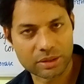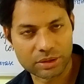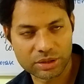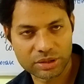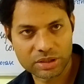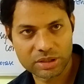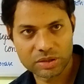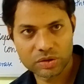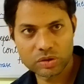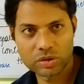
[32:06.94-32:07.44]

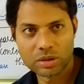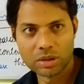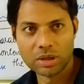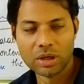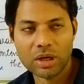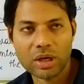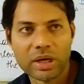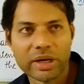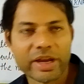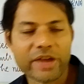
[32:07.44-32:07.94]
synthesis,
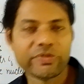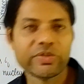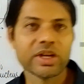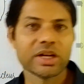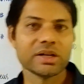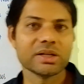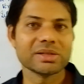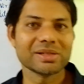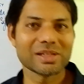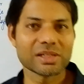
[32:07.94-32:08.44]
if
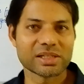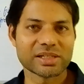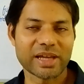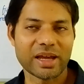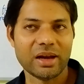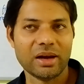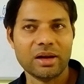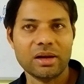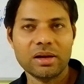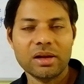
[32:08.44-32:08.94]
there is a
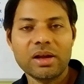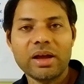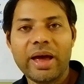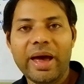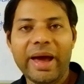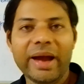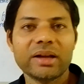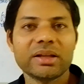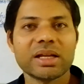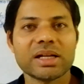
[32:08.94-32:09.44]
cell
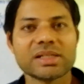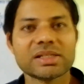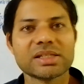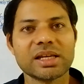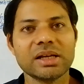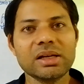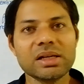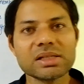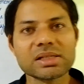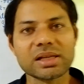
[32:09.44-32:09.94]
and that
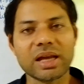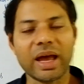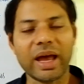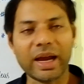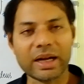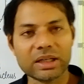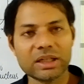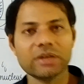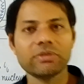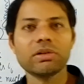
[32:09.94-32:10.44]
cell is
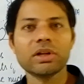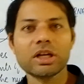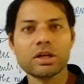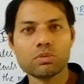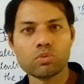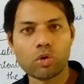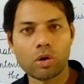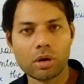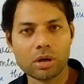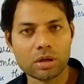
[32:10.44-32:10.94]
actively
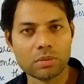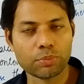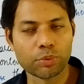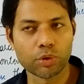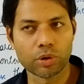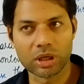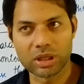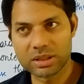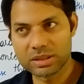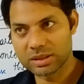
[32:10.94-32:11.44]
involved in
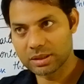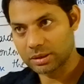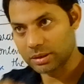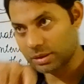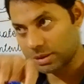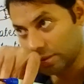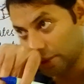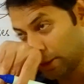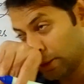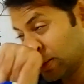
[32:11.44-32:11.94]
protein
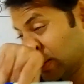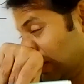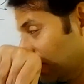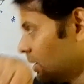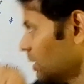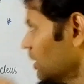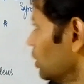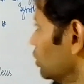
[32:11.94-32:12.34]
synthesis,